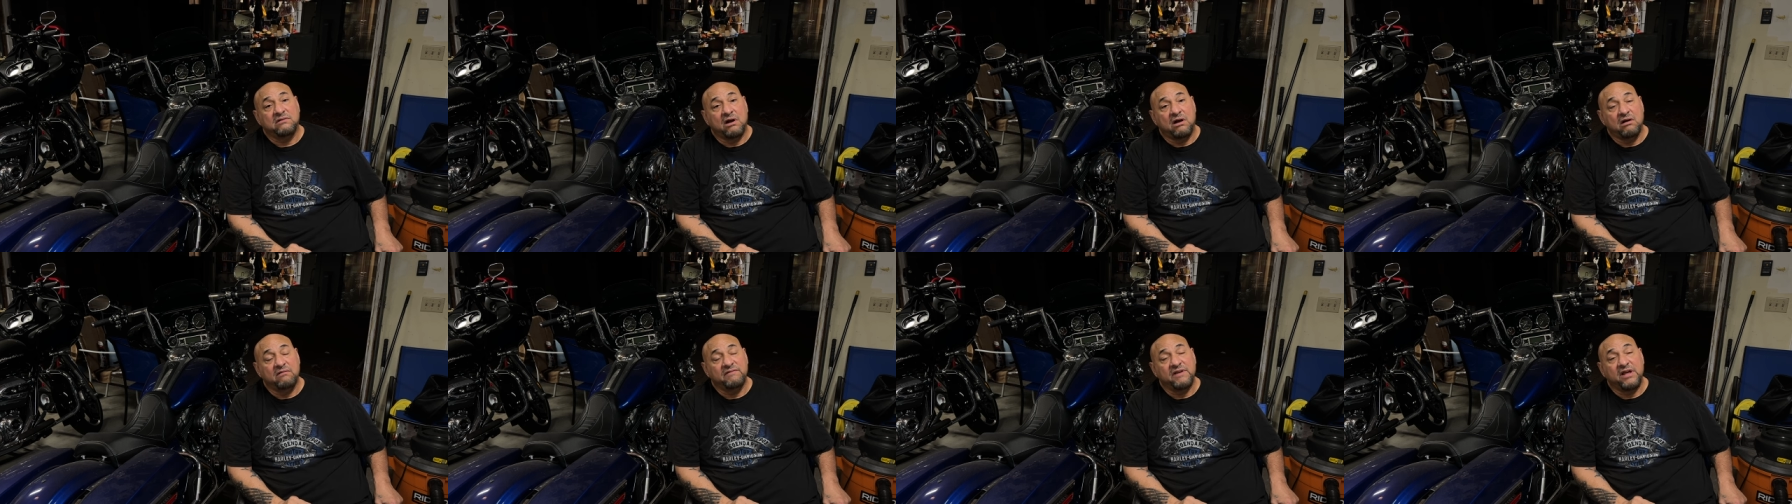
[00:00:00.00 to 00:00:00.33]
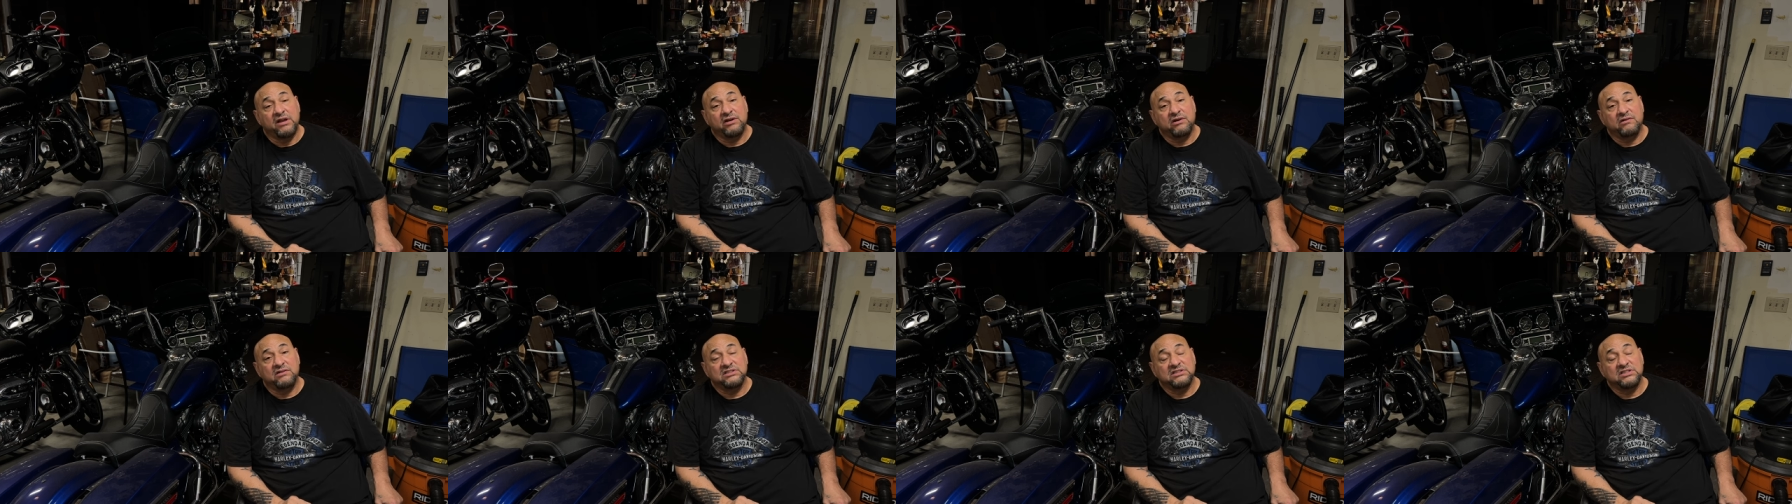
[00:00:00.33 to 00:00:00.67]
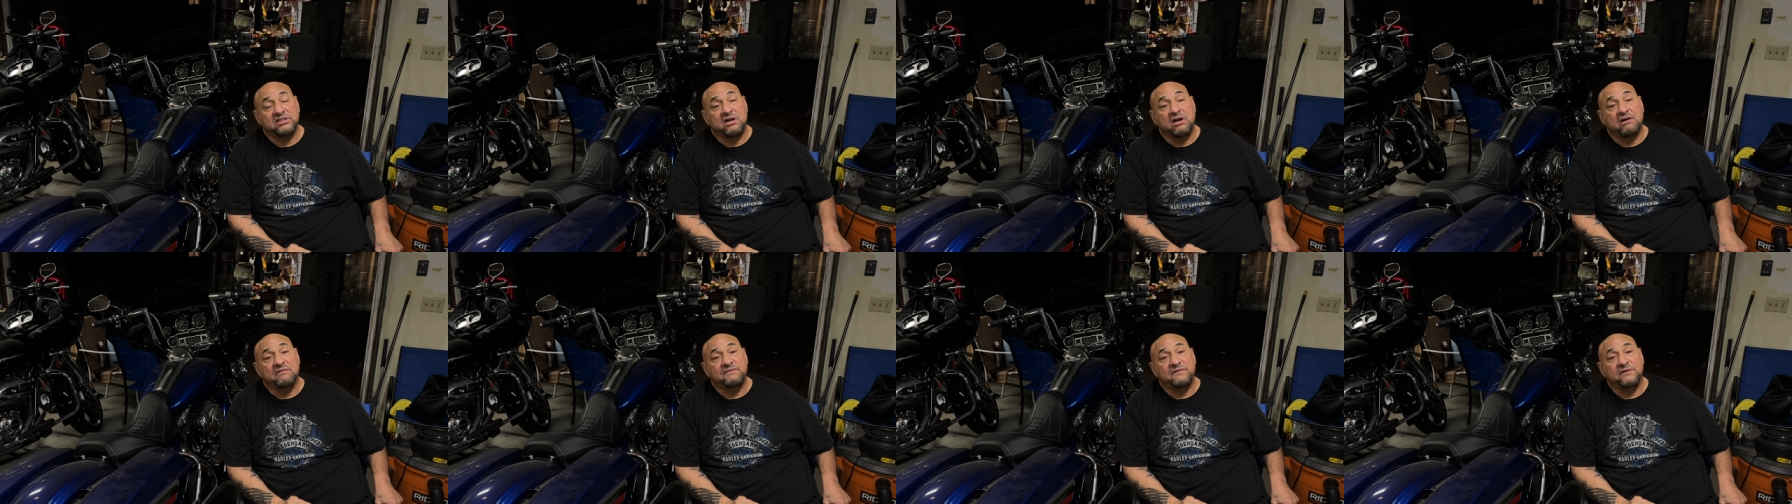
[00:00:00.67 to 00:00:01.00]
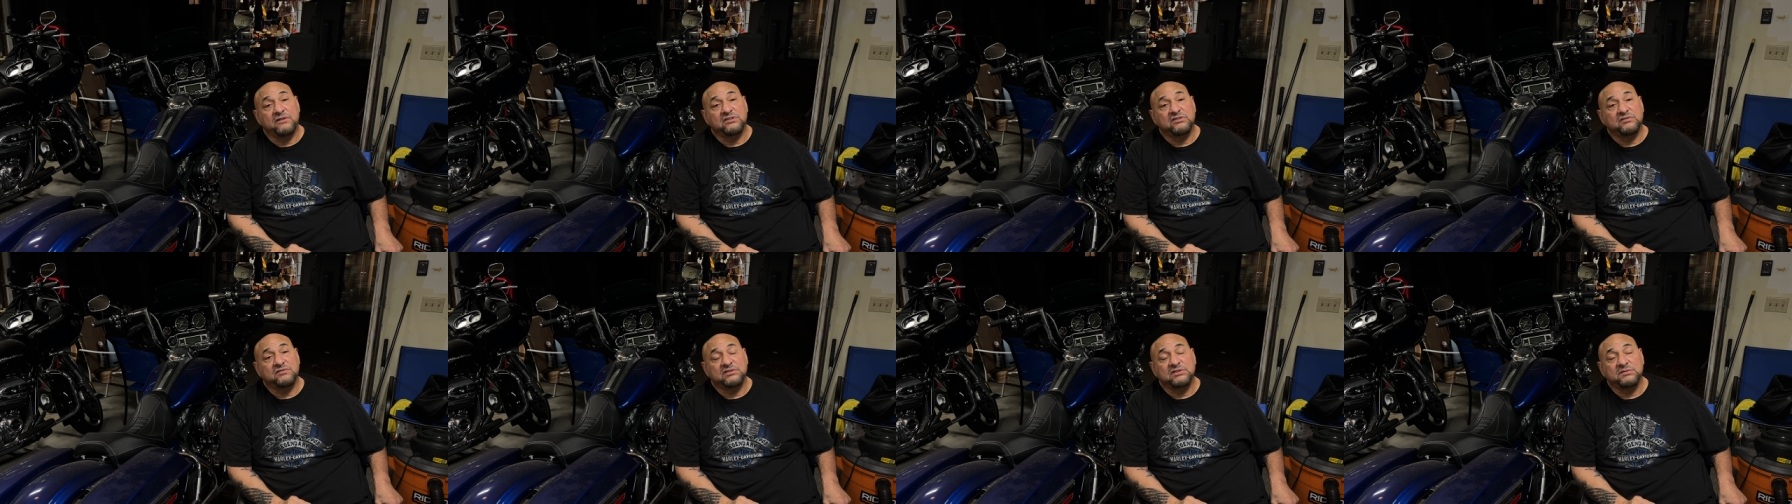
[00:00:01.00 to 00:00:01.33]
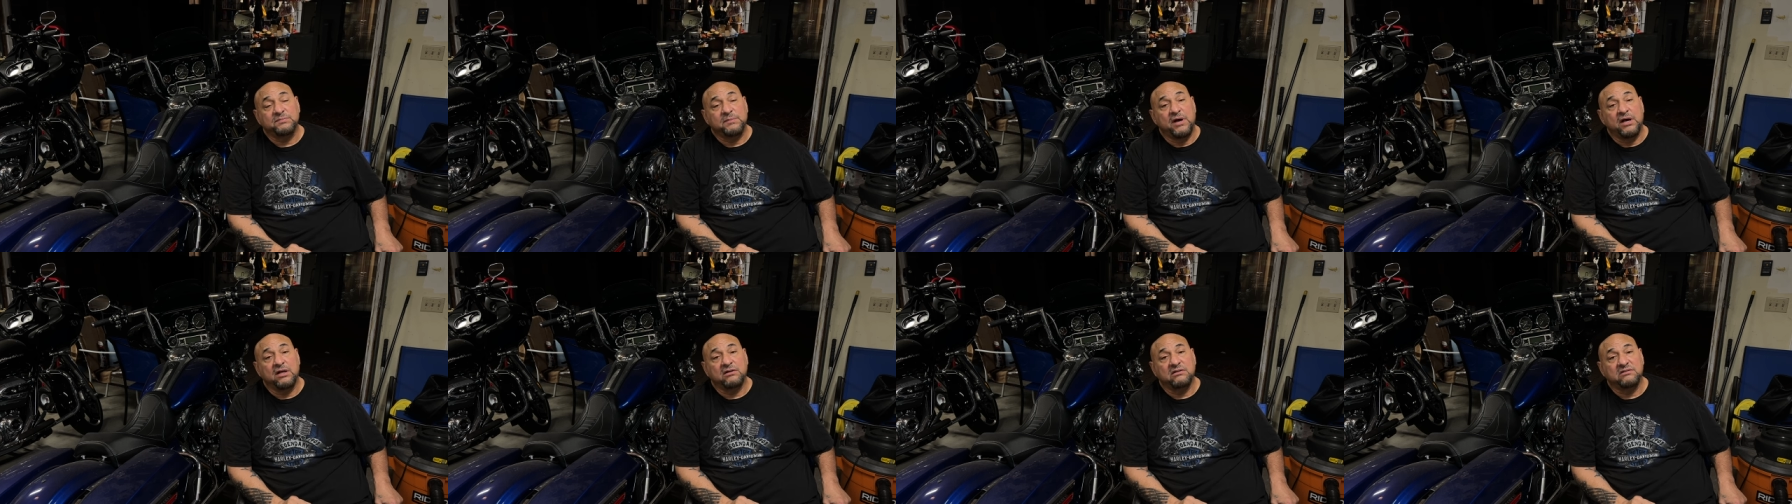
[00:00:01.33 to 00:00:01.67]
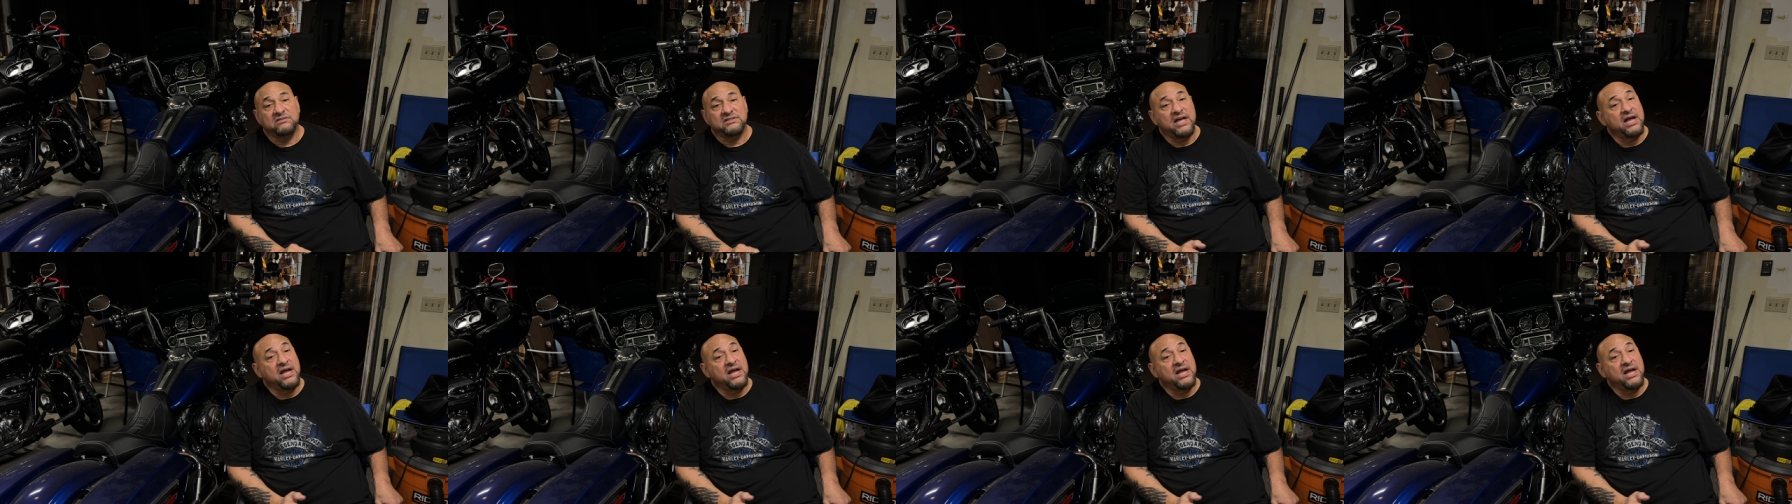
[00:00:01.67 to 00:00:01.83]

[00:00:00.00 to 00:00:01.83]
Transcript: our veterans and our first responders.